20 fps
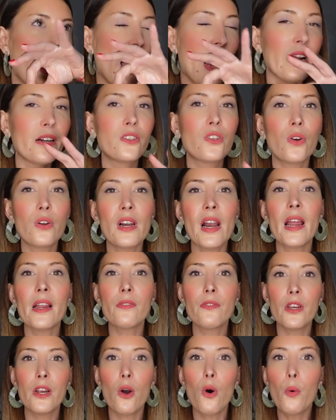I don't
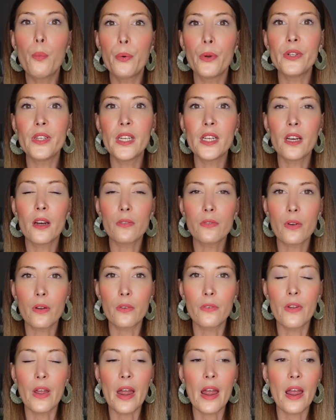like the opening of
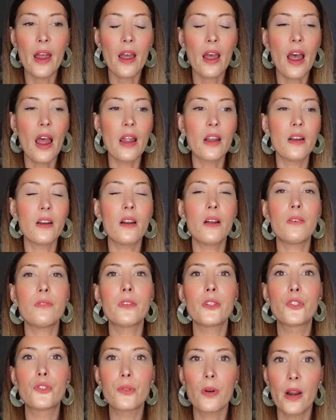on there. I
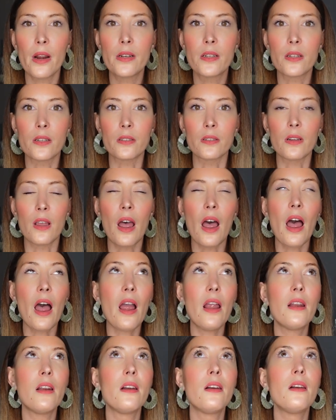love a dry down.
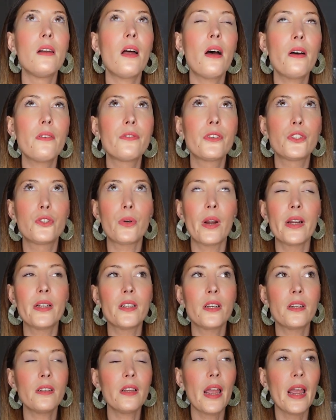I love a dry
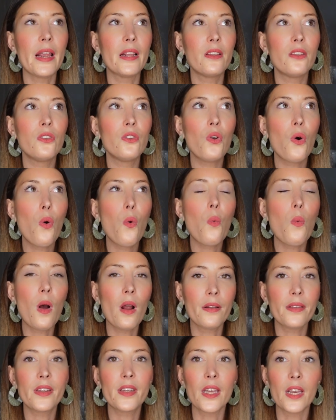down, and no
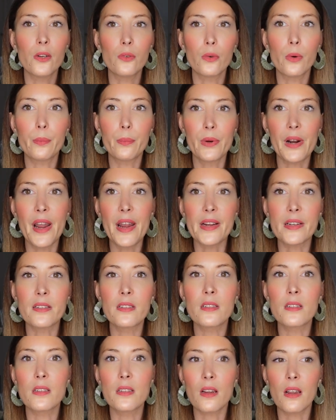one can
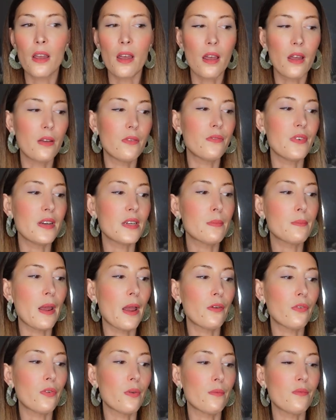replace this
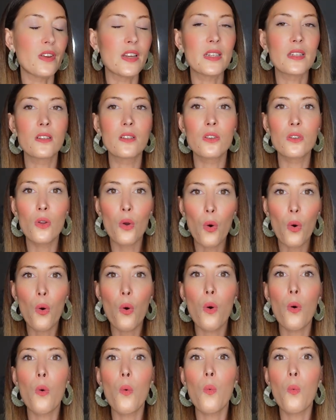perfume. There's
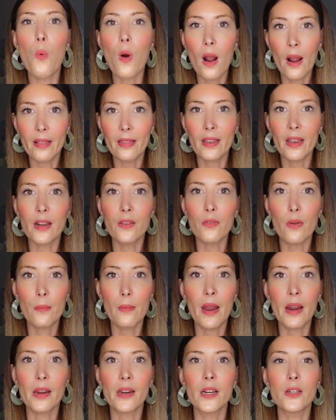no one in the
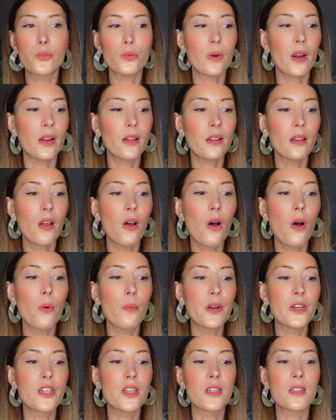market right
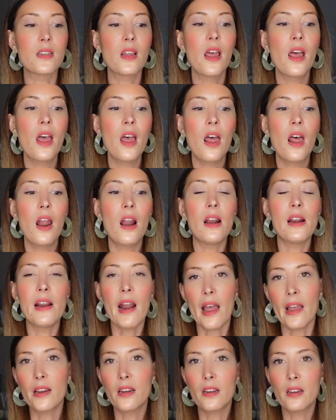now which is
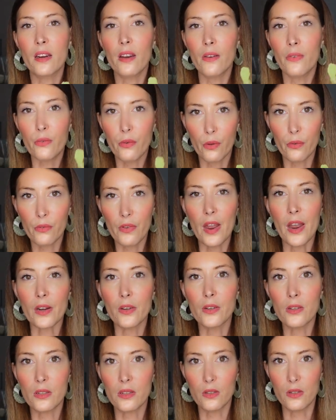like Van
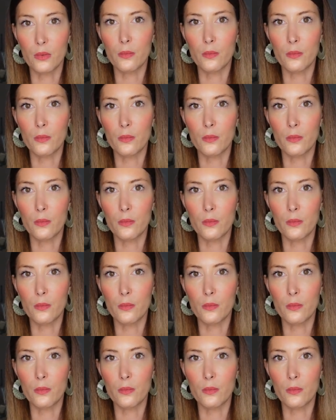Ver used